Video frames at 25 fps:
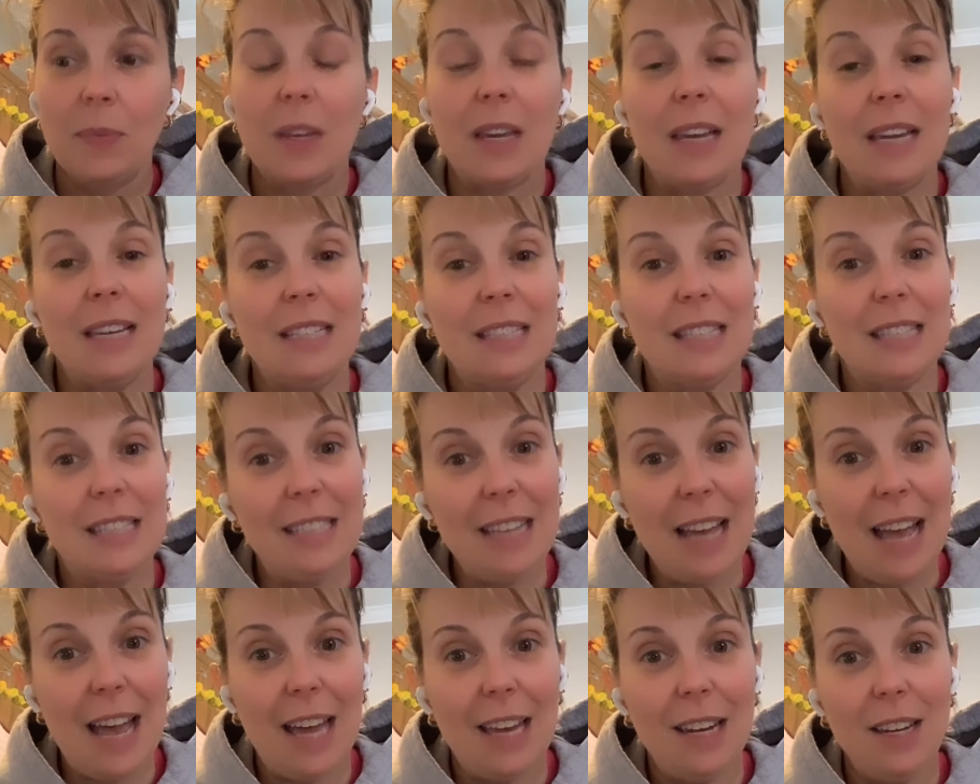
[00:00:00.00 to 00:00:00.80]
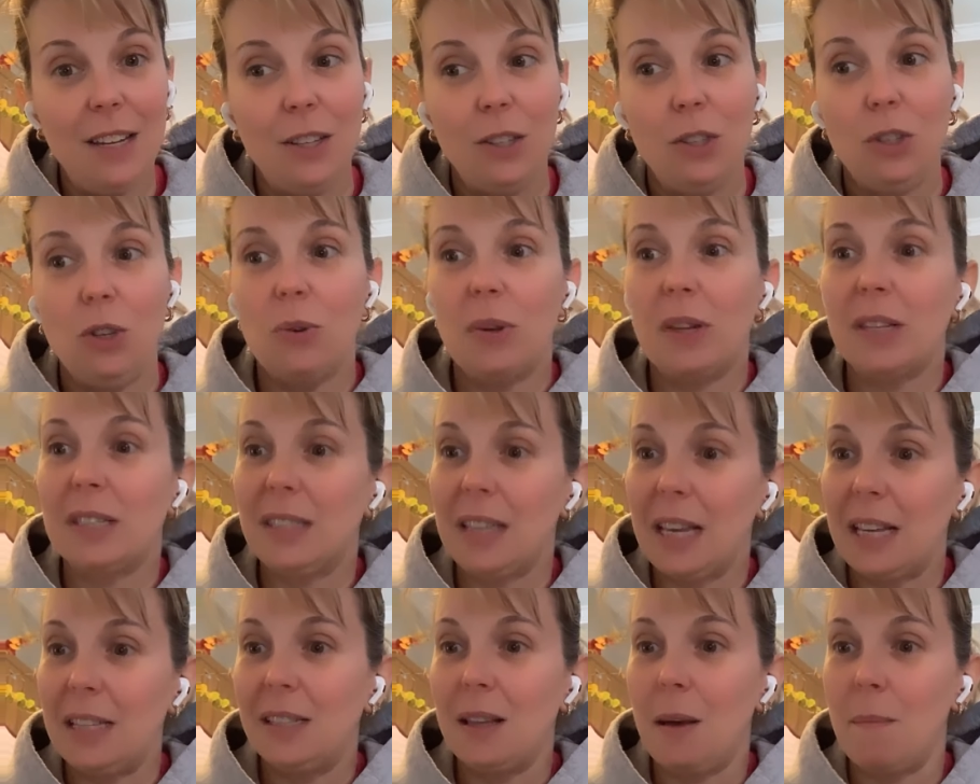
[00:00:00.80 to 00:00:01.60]
Instead, you could
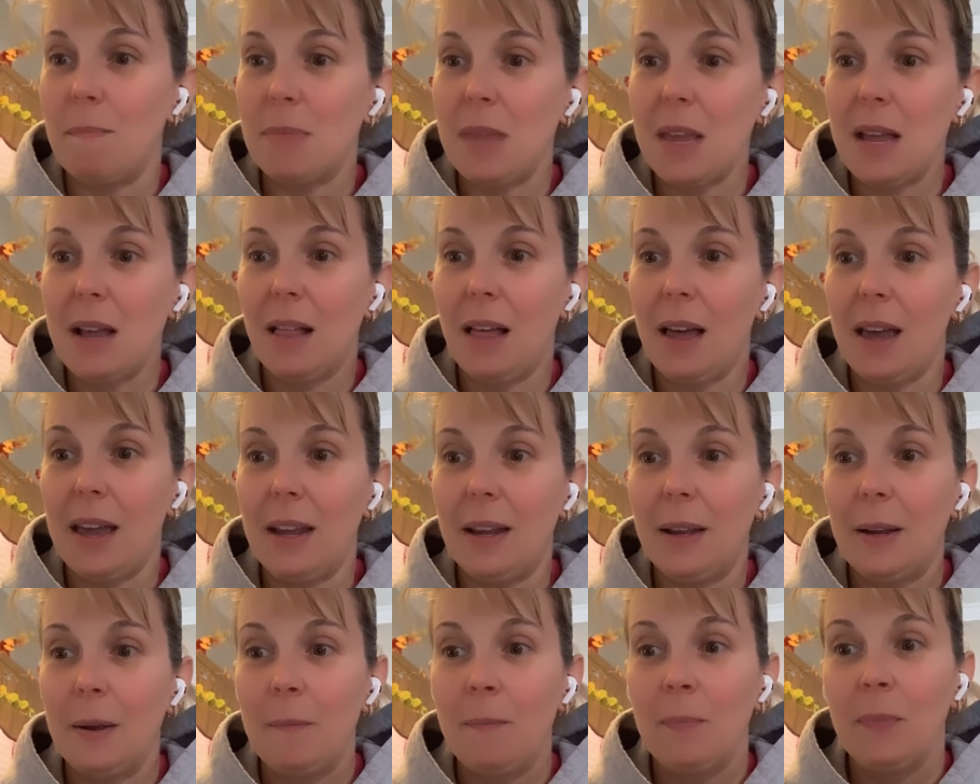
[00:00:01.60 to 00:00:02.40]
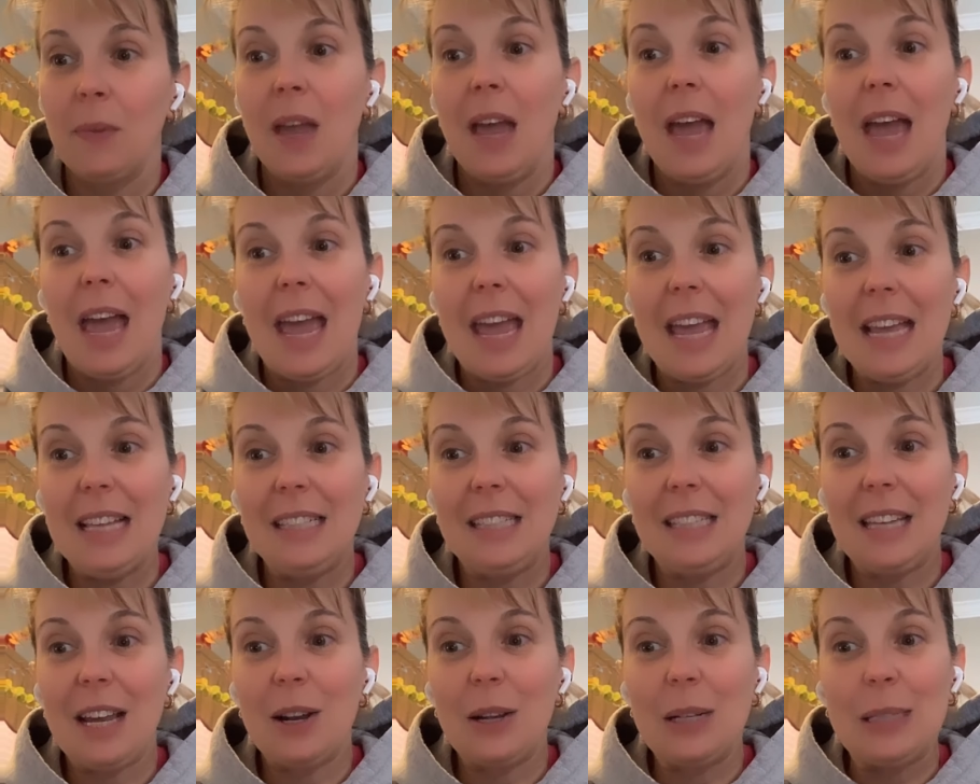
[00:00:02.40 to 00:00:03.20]
say something like, hey,
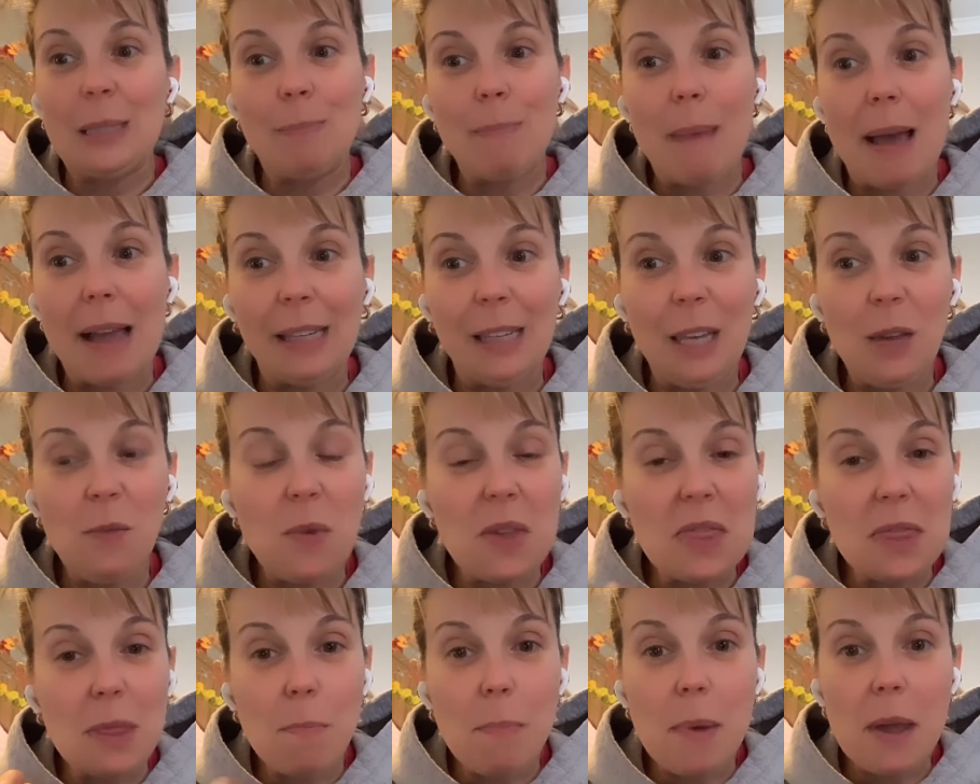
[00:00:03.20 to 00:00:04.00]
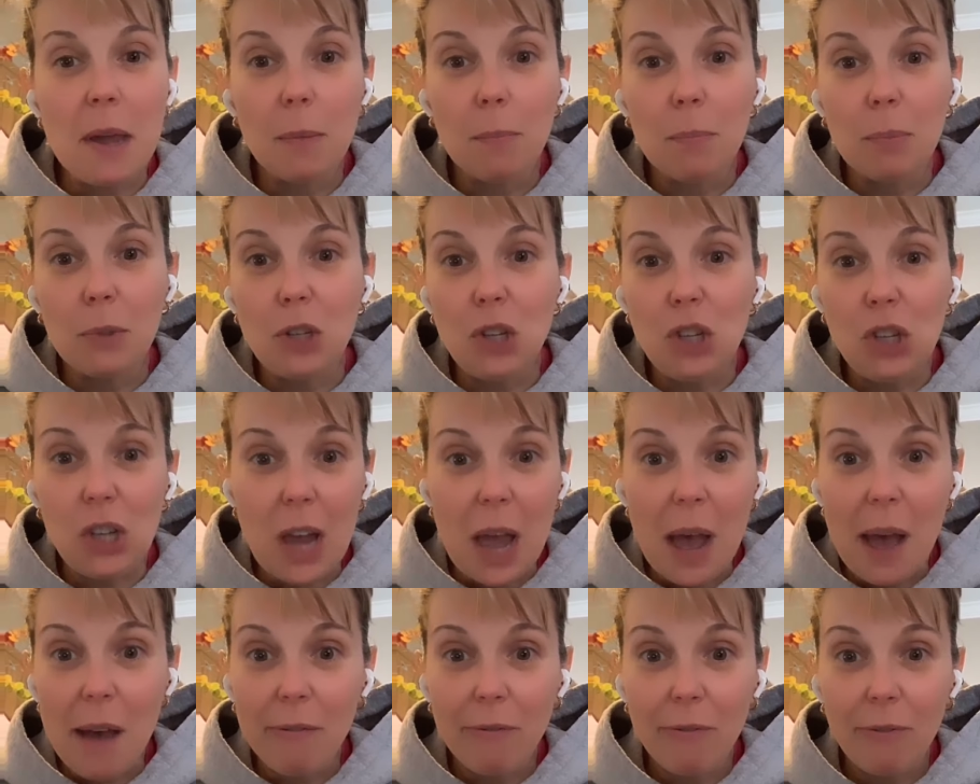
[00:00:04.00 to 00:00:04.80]
Sarah, it's Becky with the Pampered
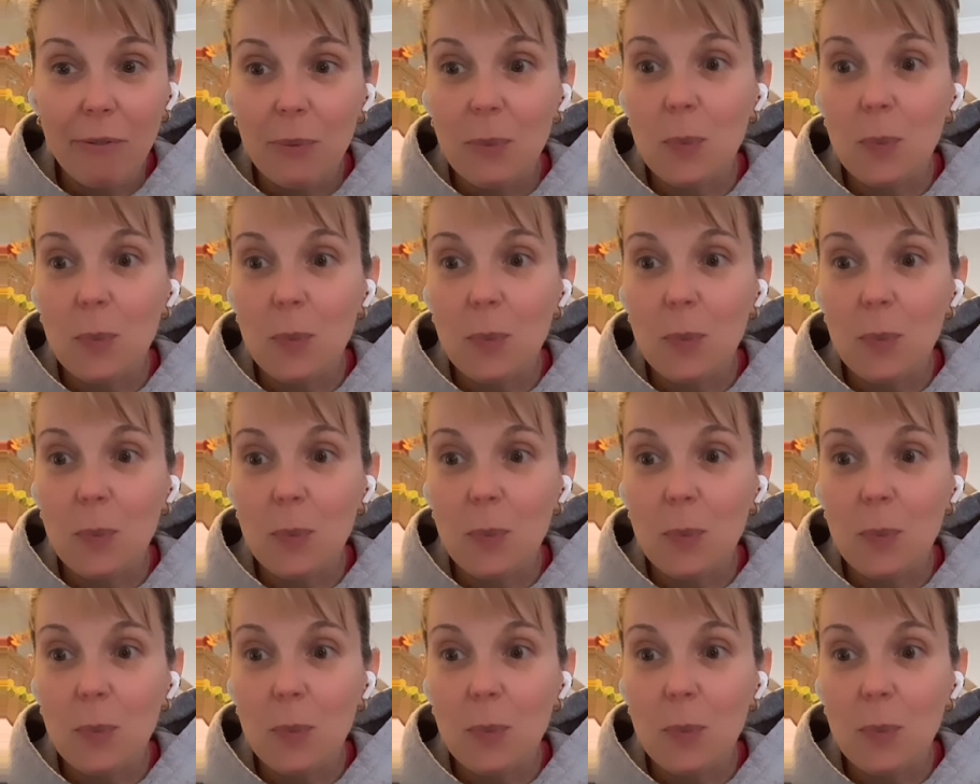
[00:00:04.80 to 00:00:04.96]
Chef.